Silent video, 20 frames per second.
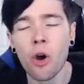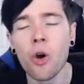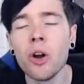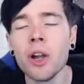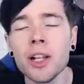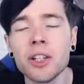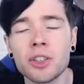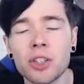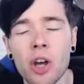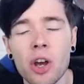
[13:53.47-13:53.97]
All
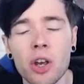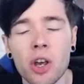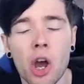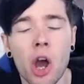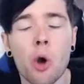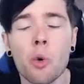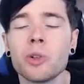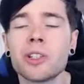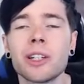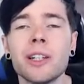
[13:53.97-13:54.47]
it took
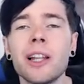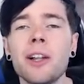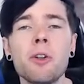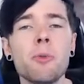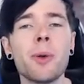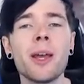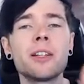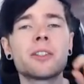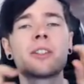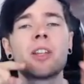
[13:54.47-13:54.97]
with a little
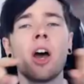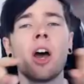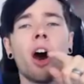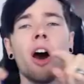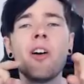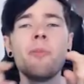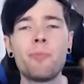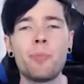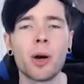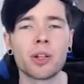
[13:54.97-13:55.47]
bit
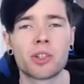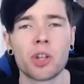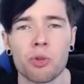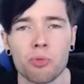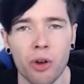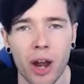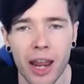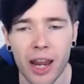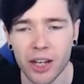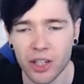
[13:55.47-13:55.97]
of button
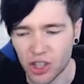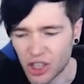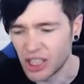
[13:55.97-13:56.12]
rage.